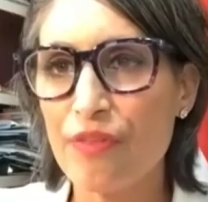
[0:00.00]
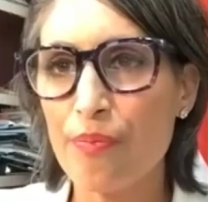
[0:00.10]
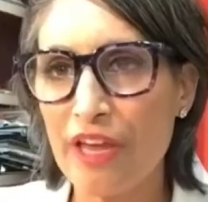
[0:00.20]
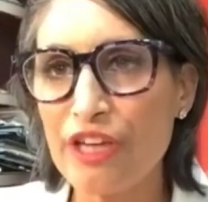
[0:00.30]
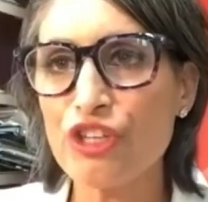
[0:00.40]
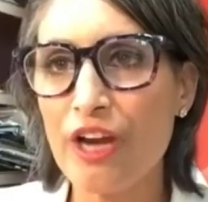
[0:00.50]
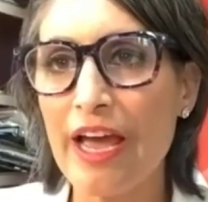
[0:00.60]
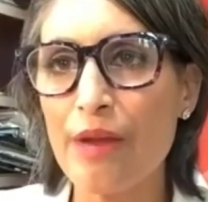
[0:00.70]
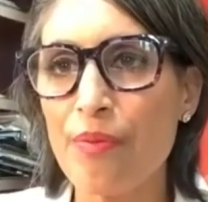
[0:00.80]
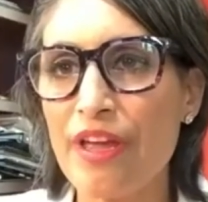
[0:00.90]
the picture
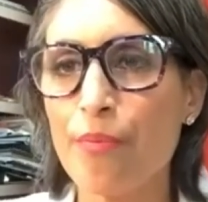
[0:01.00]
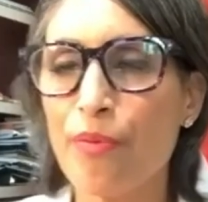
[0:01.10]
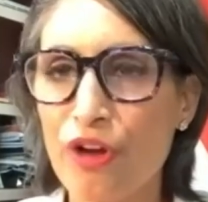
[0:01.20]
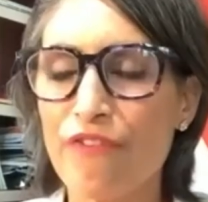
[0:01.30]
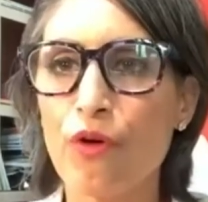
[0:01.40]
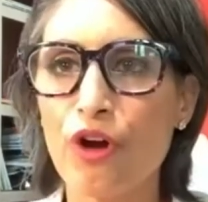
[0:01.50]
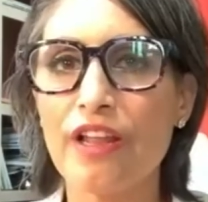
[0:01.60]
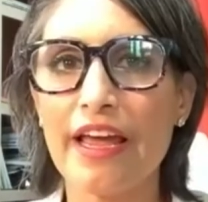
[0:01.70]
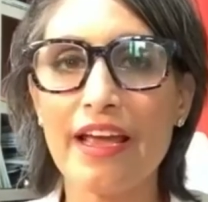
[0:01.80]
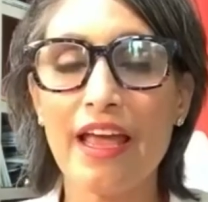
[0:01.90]
had been put
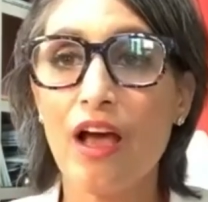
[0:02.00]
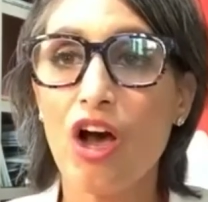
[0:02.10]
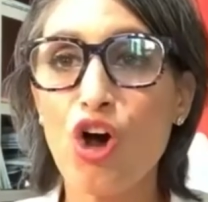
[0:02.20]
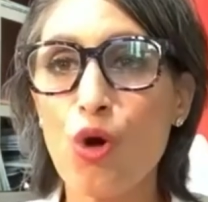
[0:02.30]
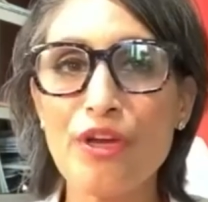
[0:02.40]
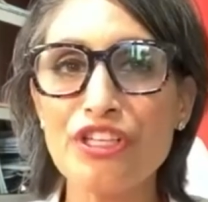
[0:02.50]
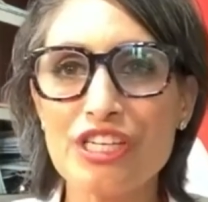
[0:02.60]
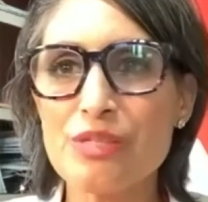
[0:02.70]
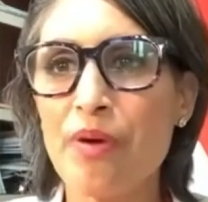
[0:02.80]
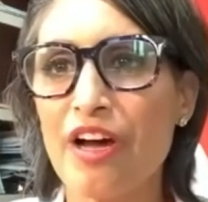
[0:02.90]
forward like, oh, we
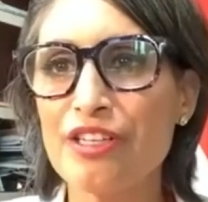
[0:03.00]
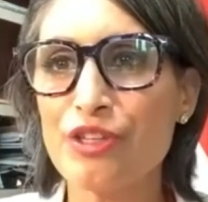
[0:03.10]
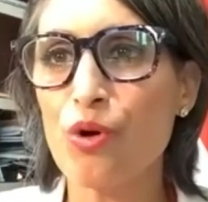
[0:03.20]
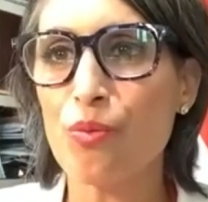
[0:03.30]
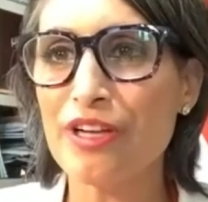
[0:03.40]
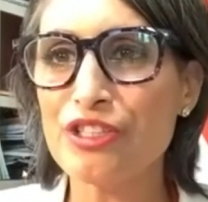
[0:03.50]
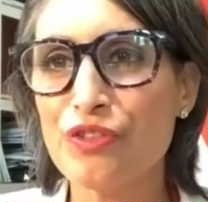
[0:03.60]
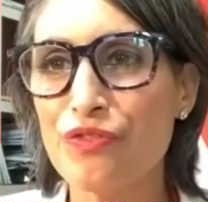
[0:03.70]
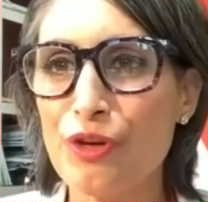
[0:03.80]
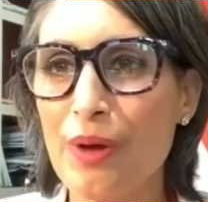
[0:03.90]
just punked a whole bunch
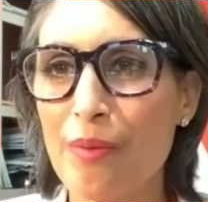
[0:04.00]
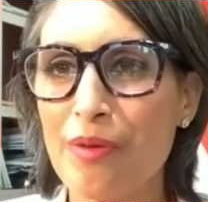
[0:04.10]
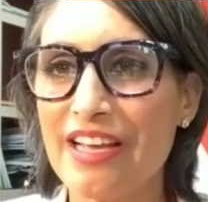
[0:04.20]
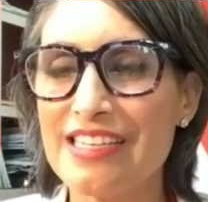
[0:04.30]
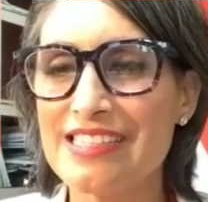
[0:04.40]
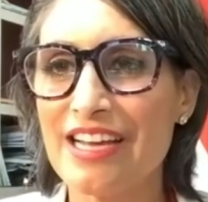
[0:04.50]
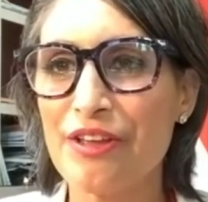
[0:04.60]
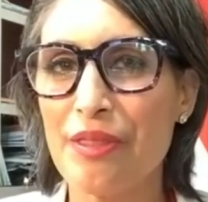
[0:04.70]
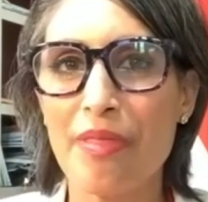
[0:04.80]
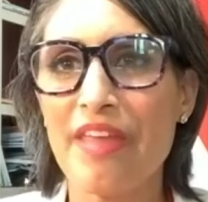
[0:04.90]
of new MLAs
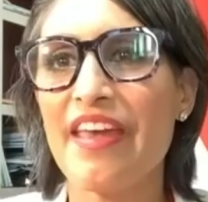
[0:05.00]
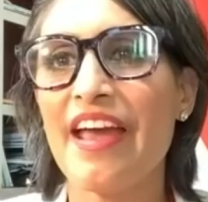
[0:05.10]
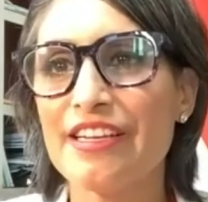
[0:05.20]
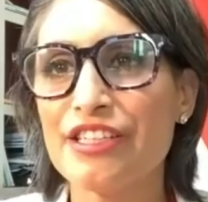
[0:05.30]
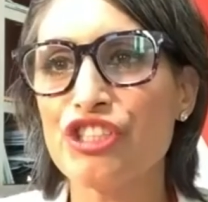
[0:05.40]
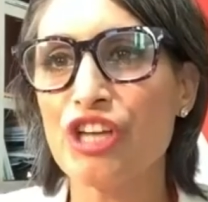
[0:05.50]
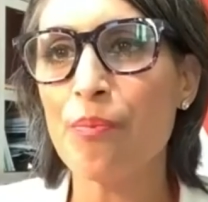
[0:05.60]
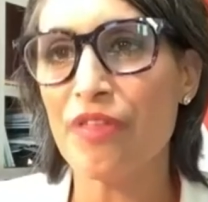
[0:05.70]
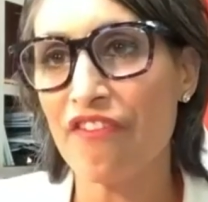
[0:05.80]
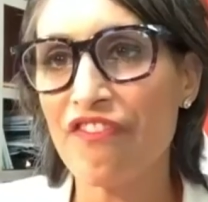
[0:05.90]
telling them that they had to
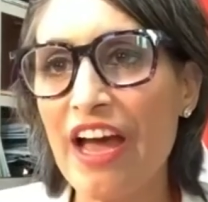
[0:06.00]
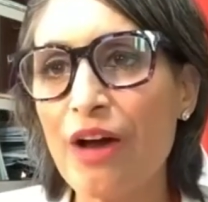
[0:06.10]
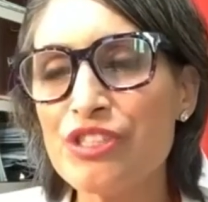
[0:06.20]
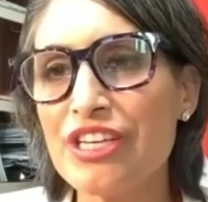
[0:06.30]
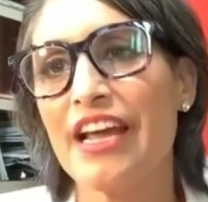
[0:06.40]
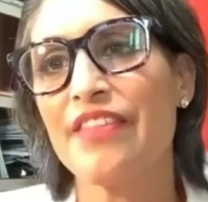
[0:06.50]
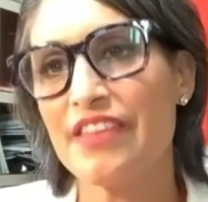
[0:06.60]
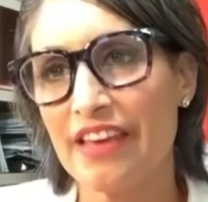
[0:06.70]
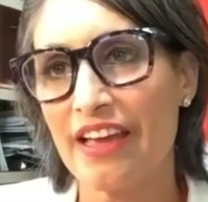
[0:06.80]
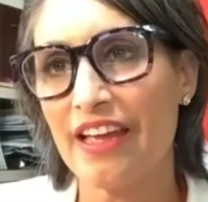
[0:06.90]
jump in the fountain at
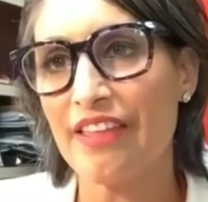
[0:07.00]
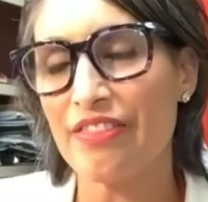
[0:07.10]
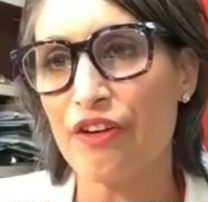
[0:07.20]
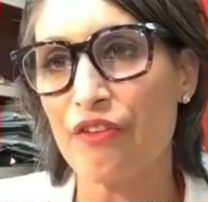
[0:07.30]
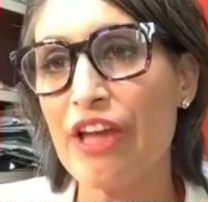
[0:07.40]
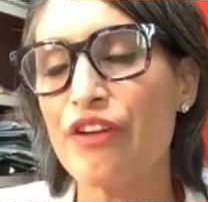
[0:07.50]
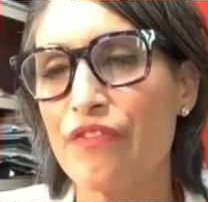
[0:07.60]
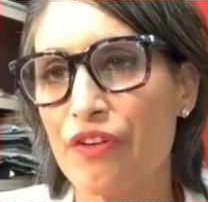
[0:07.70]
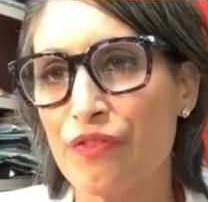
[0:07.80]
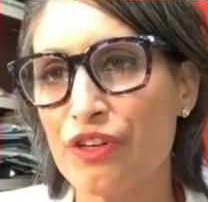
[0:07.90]
the at the end of
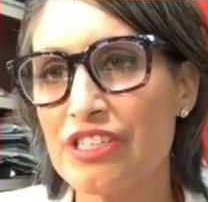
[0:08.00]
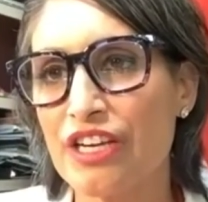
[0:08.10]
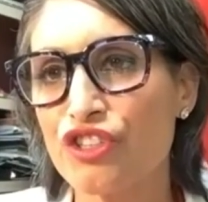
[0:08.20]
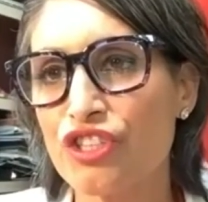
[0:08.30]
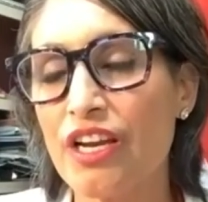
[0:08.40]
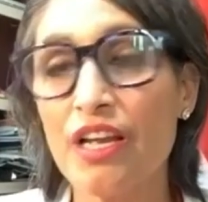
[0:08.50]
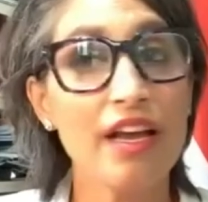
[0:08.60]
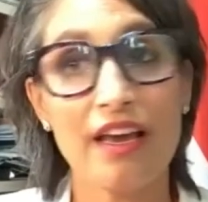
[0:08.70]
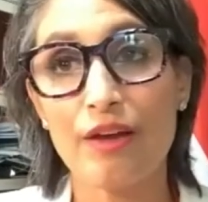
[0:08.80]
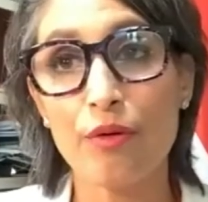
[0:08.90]
their first session,
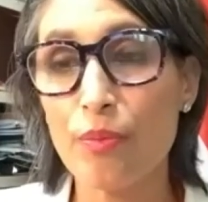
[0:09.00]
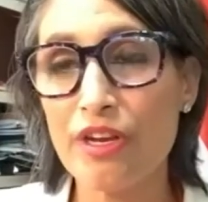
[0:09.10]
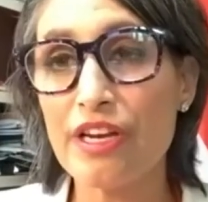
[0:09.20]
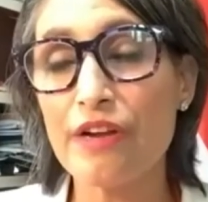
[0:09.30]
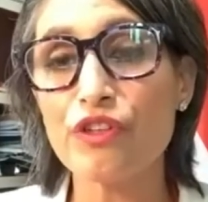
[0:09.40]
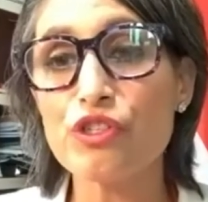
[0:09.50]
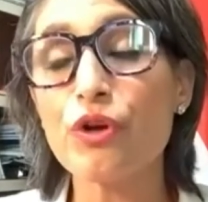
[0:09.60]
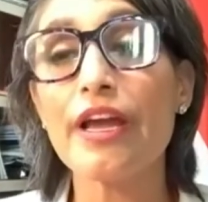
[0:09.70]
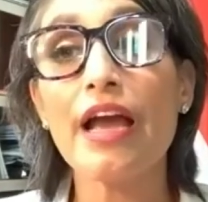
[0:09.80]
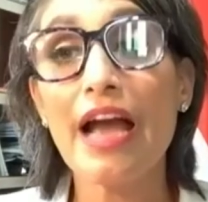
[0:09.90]
it would have been a different
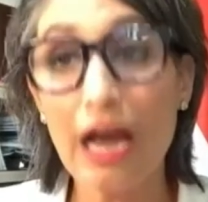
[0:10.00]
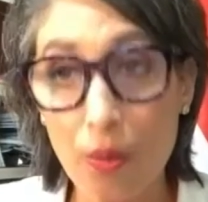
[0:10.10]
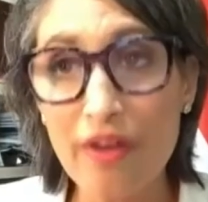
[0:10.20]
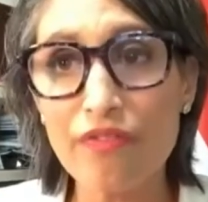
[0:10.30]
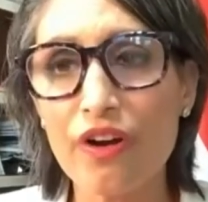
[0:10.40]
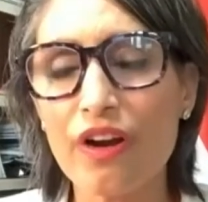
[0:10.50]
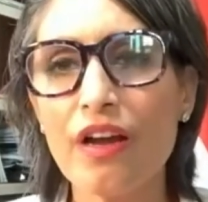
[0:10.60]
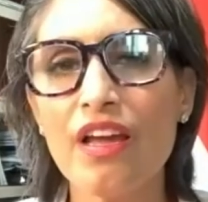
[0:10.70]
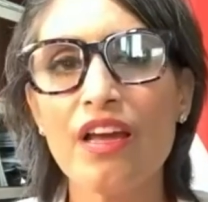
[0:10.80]
story. However,